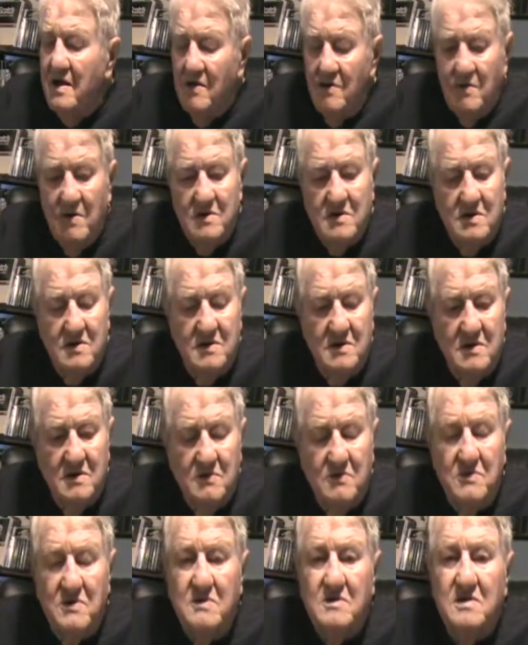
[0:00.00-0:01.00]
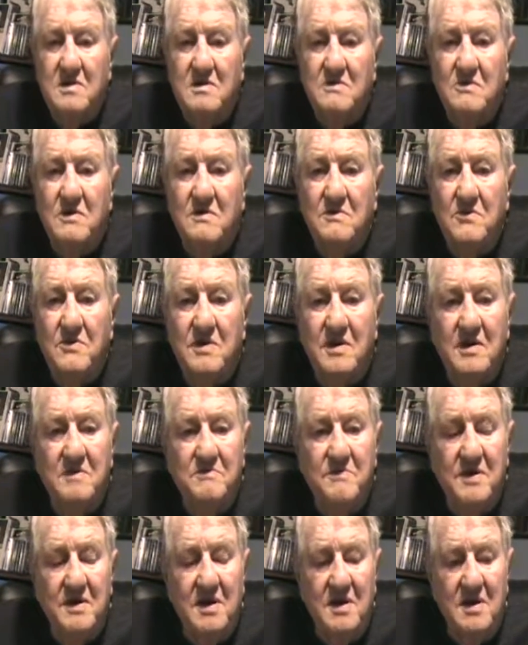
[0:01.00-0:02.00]
what would they
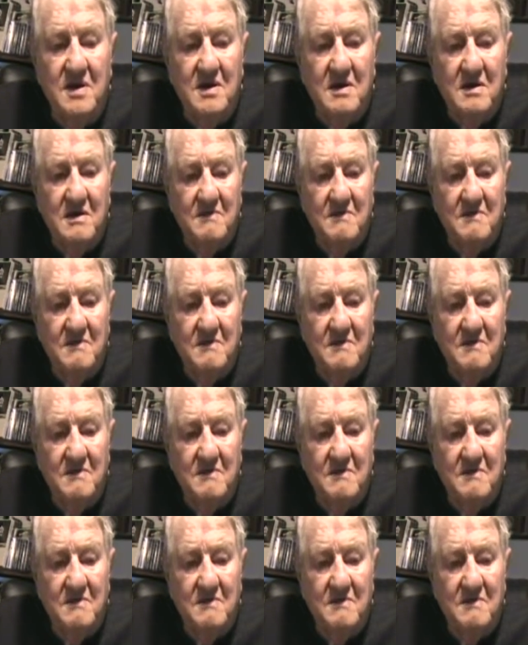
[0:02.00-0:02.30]
be